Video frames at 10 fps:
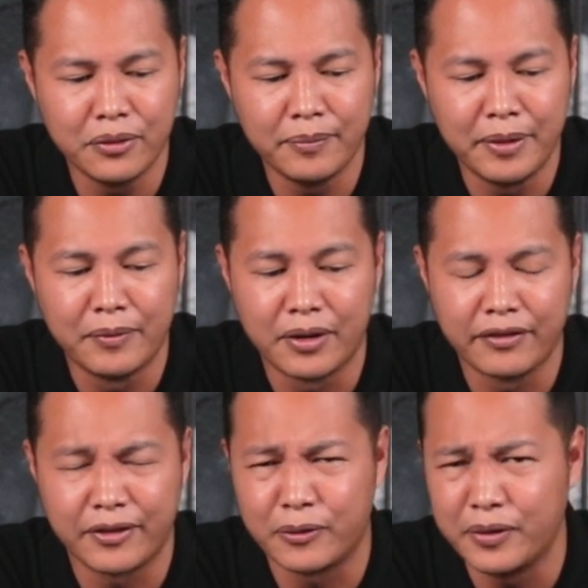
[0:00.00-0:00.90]
will be more
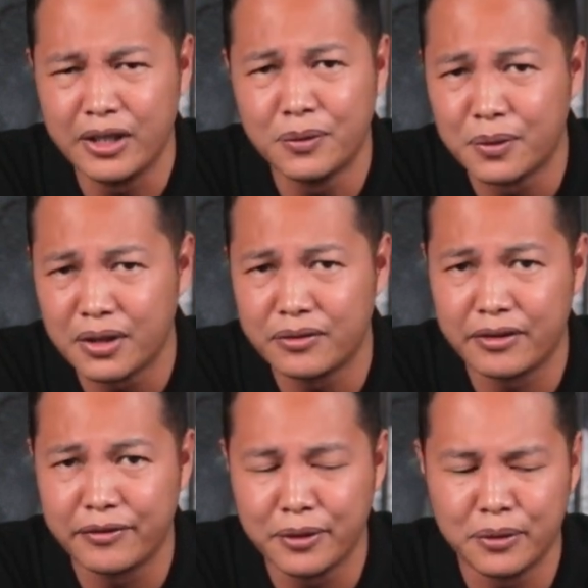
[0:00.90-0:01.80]
of a real-world
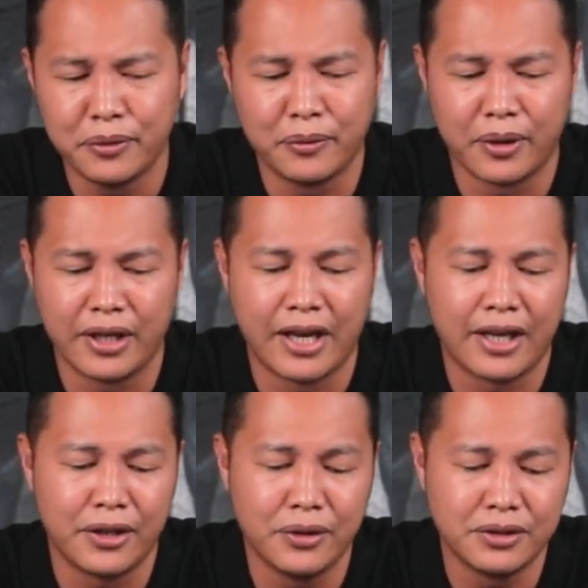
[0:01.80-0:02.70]
review wherein
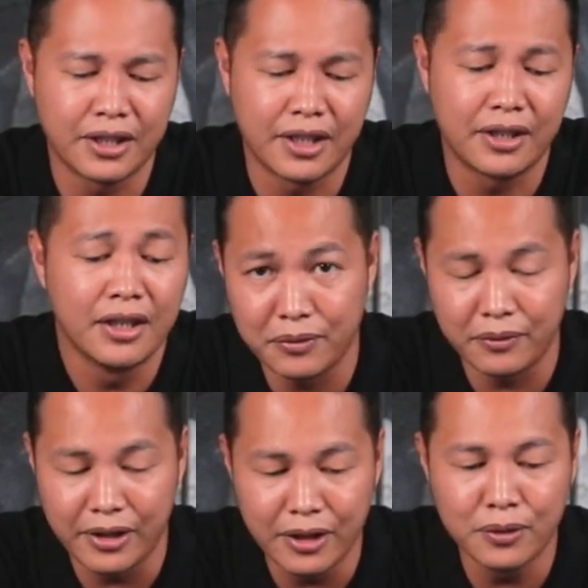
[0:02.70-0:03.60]
I use it
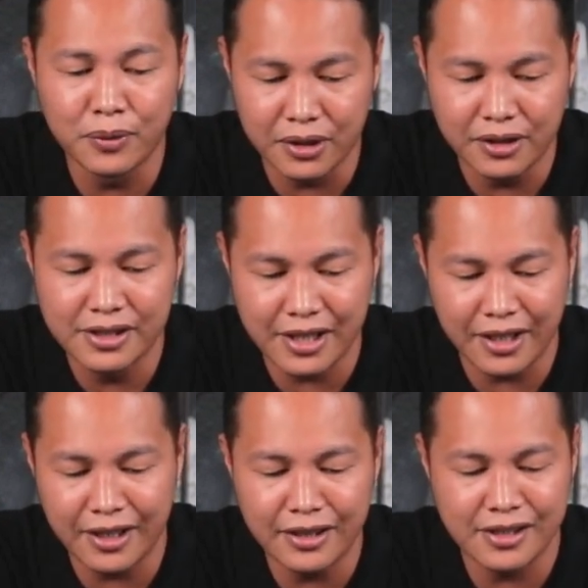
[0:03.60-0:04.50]
real-world
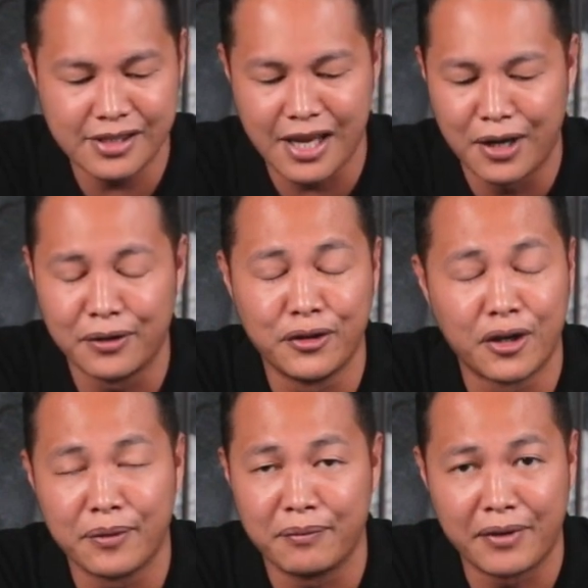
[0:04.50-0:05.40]
setting, just how
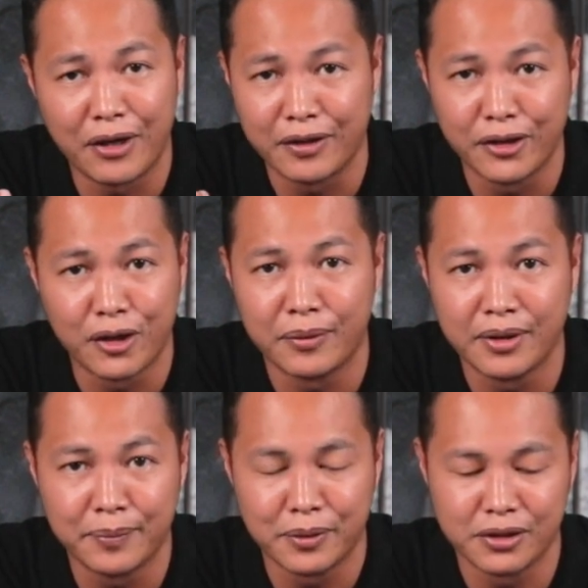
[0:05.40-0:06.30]
a
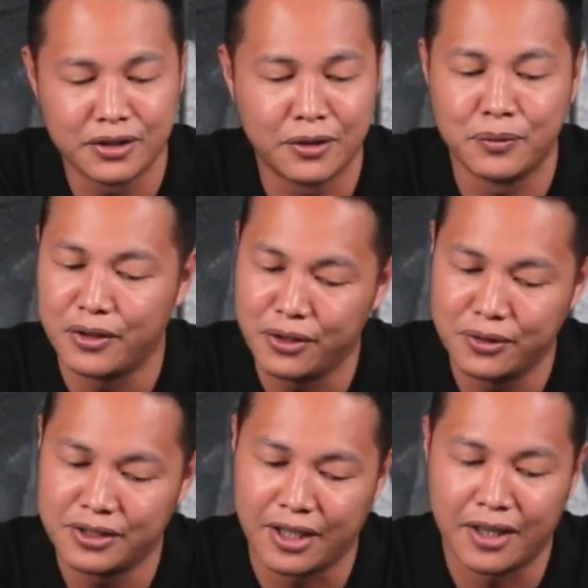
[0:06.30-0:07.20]
normal person would
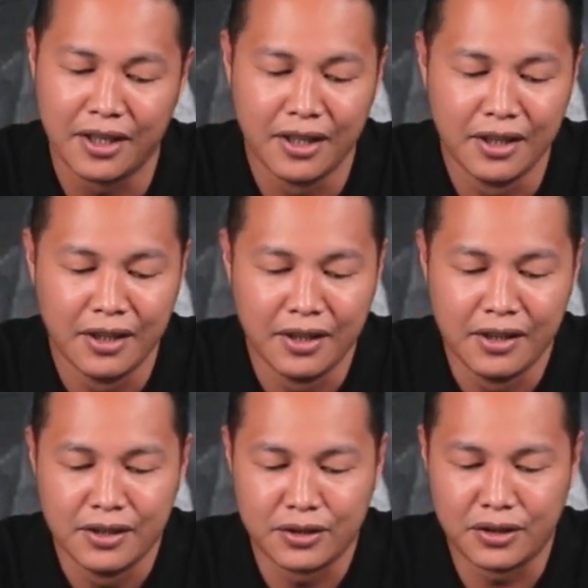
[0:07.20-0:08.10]
use it.
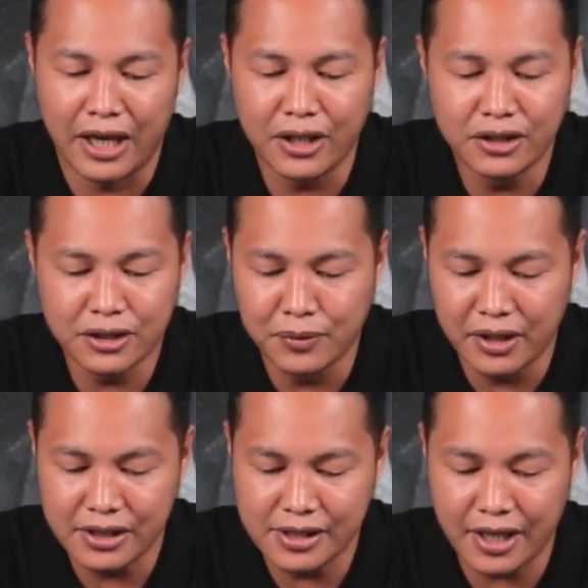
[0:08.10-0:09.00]
So I also
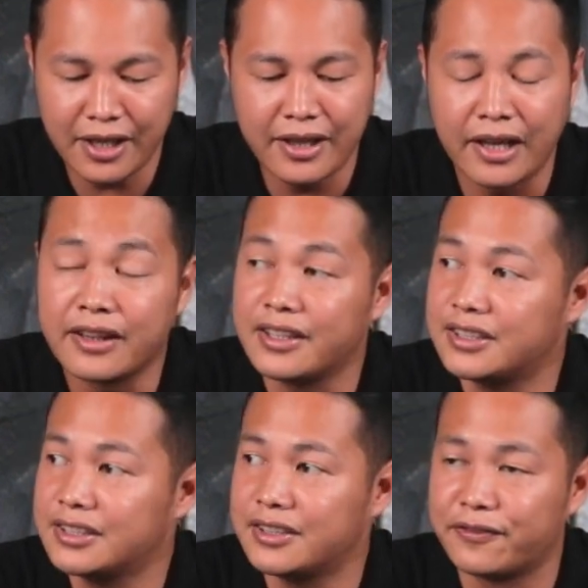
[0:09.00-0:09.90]
want to say that
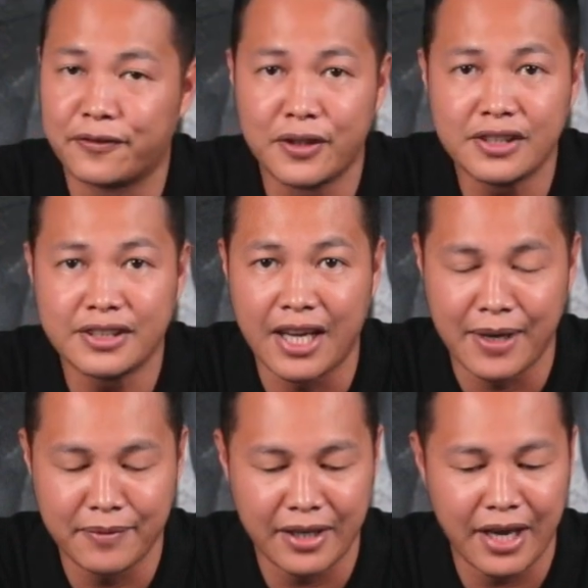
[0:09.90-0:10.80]
this is the first
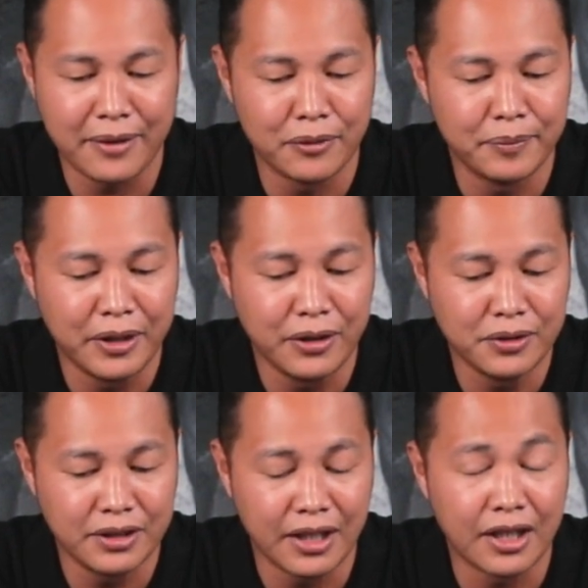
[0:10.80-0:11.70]
time that I will be
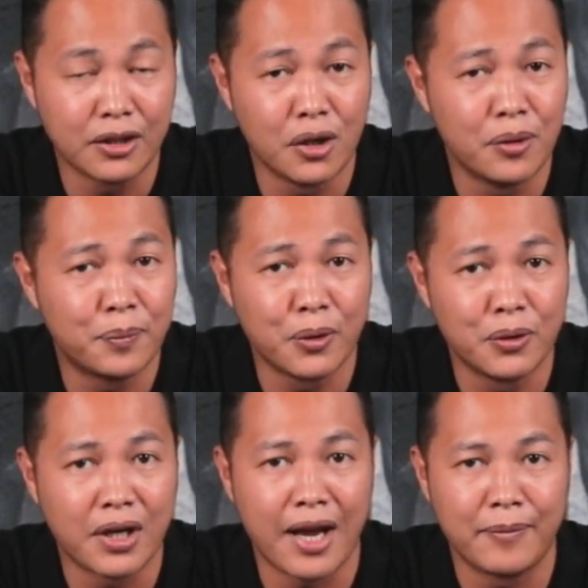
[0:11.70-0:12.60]
using a
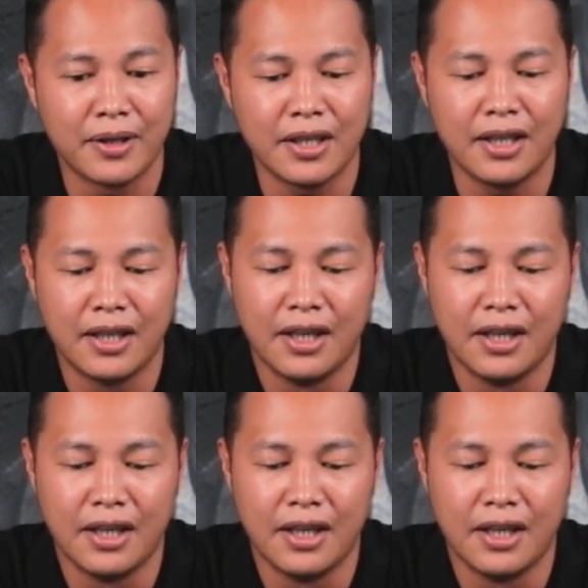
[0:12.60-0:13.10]
GoPro camera,